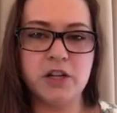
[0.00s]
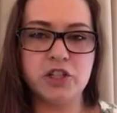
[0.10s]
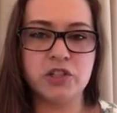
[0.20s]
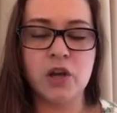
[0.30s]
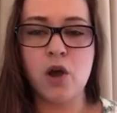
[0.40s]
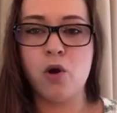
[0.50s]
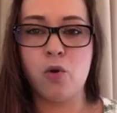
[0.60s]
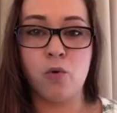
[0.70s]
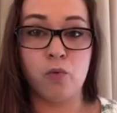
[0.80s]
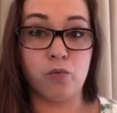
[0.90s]
it just
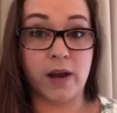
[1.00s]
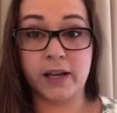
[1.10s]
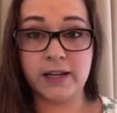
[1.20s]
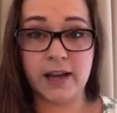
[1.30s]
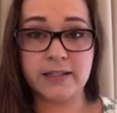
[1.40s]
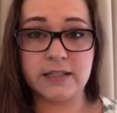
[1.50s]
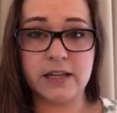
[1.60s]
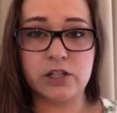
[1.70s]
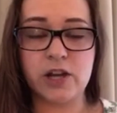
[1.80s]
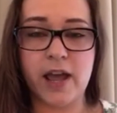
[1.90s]
recognize
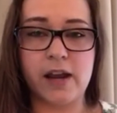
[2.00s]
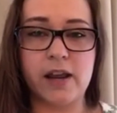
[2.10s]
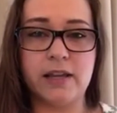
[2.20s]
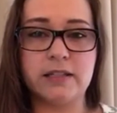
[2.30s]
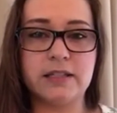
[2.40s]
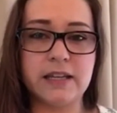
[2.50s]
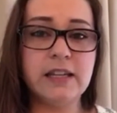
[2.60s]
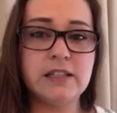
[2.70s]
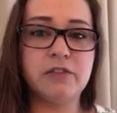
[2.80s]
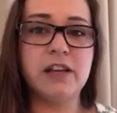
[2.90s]
Stitch and
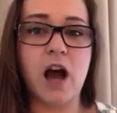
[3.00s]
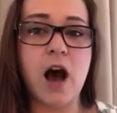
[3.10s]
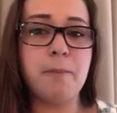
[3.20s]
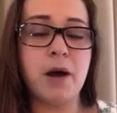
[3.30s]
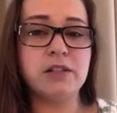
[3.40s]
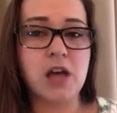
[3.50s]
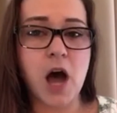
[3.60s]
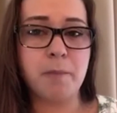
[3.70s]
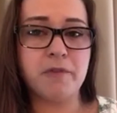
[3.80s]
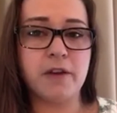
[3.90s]
instinctively hop on
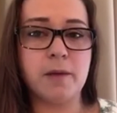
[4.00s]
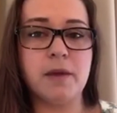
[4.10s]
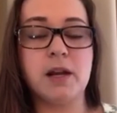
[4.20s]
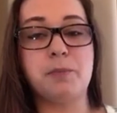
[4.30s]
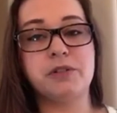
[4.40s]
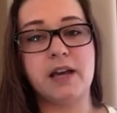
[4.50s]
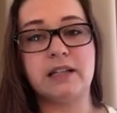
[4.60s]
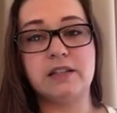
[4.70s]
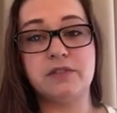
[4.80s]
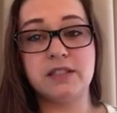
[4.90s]
top of him in a
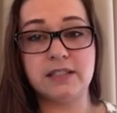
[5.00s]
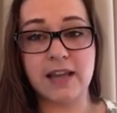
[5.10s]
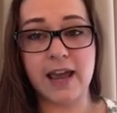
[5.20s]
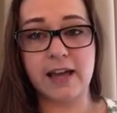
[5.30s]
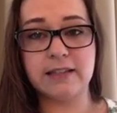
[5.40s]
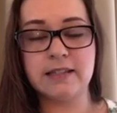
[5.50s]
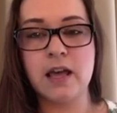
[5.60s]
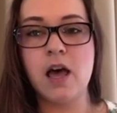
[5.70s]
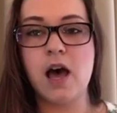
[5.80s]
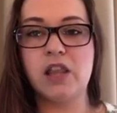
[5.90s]
protective stance
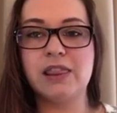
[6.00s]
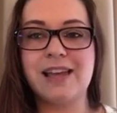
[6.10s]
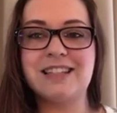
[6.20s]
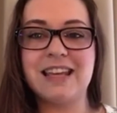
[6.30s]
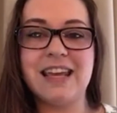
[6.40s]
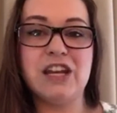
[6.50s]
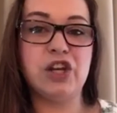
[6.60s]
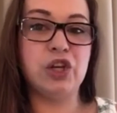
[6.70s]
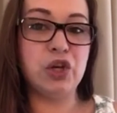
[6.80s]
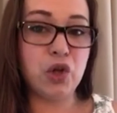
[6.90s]
unless it
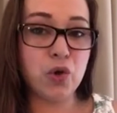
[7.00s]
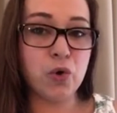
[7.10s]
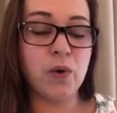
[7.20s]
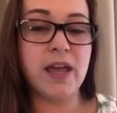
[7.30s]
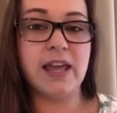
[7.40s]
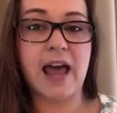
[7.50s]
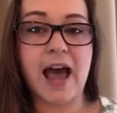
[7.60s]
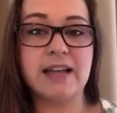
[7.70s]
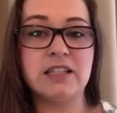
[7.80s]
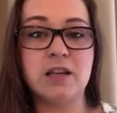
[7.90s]
knew it
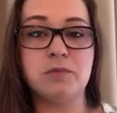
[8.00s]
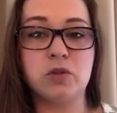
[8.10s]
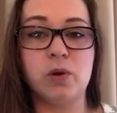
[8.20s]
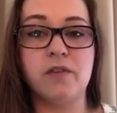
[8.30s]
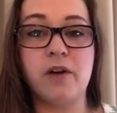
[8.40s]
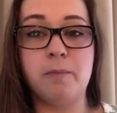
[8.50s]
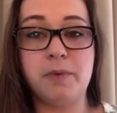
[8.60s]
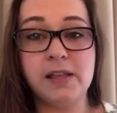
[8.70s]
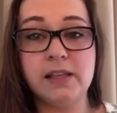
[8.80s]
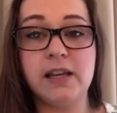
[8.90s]
had some sort of
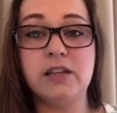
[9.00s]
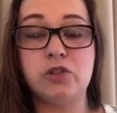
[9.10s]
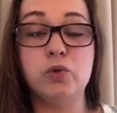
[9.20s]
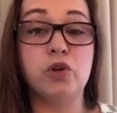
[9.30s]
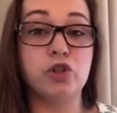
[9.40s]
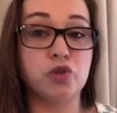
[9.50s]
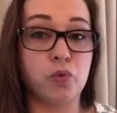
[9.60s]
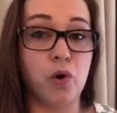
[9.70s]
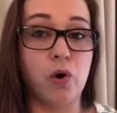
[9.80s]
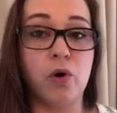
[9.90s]
ability to
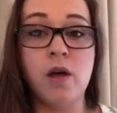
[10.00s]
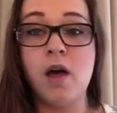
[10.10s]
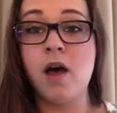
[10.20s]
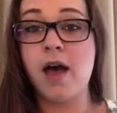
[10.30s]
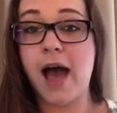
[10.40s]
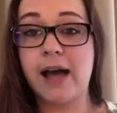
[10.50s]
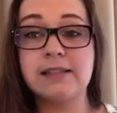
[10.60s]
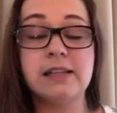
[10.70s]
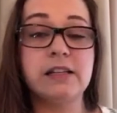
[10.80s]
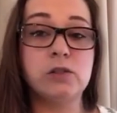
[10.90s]
control
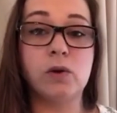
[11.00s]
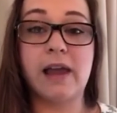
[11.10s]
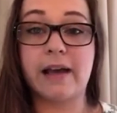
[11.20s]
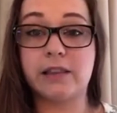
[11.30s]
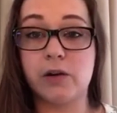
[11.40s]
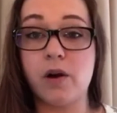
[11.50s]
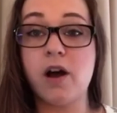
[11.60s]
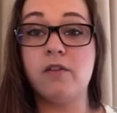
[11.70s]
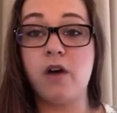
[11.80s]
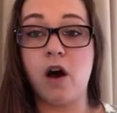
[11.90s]
accidents or lack
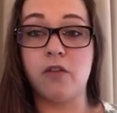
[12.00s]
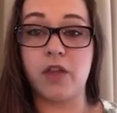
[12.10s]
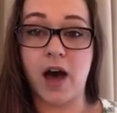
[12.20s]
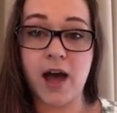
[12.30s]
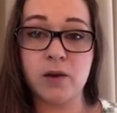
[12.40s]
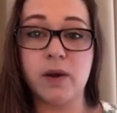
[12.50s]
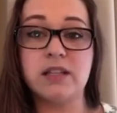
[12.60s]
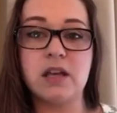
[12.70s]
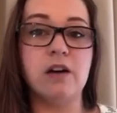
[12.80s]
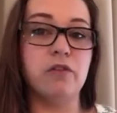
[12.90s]
thereof on the
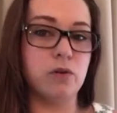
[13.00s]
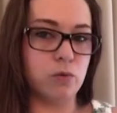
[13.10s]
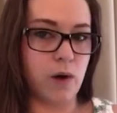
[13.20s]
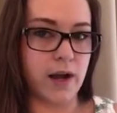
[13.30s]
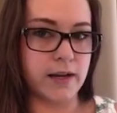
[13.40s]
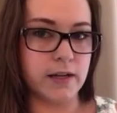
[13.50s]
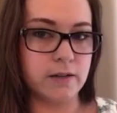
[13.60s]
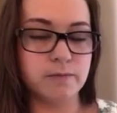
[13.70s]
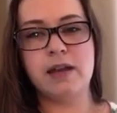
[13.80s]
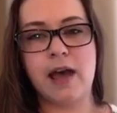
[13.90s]
highways of Hawaii.
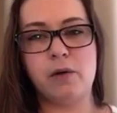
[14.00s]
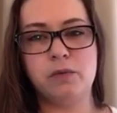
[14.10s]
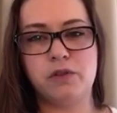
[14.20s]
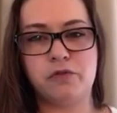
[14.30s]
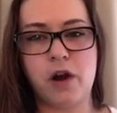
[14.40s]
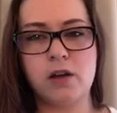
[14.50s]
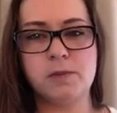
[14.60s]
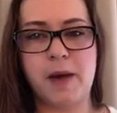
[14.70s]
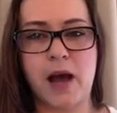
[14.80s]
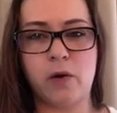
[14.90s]
Now, the
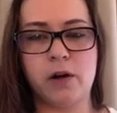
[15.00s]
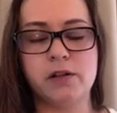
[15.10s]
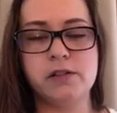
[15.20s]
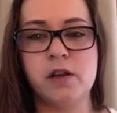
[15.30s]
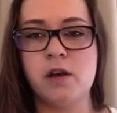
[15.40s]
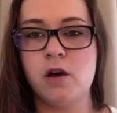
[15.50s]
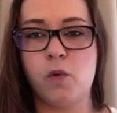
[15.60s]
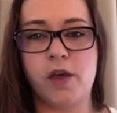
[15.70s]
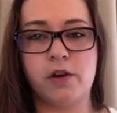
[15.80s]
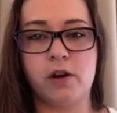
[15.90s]
frog's powers,
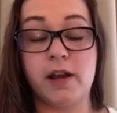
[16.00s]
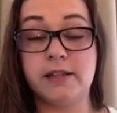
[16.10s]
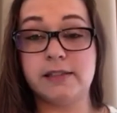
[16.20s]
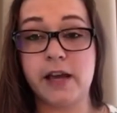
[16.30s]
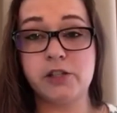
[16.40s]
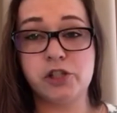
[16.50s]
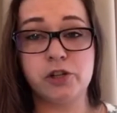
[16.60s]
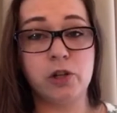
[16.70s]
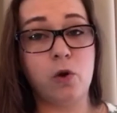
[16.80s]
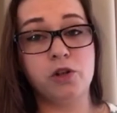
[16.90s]
whether
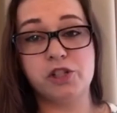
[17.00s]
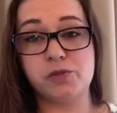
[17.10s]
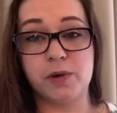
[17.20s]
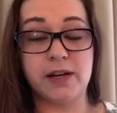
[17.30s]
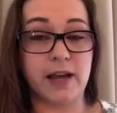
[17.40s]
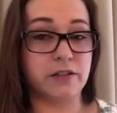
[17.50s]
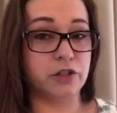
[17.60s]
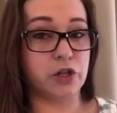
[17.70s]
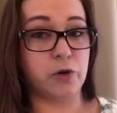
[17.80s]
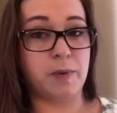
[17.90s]
intentional or just written as a
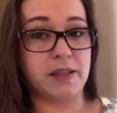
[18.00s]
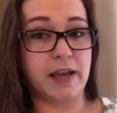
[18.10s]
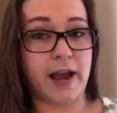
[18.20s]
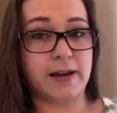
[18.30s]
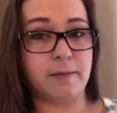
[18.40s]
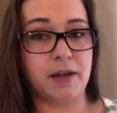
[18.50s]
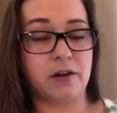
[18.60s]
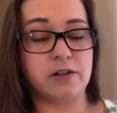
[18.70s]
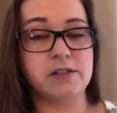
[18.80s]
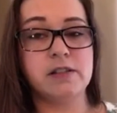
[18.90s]
joke by the
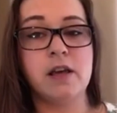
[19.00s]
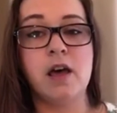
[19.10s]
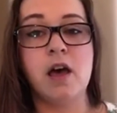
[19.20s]
animators,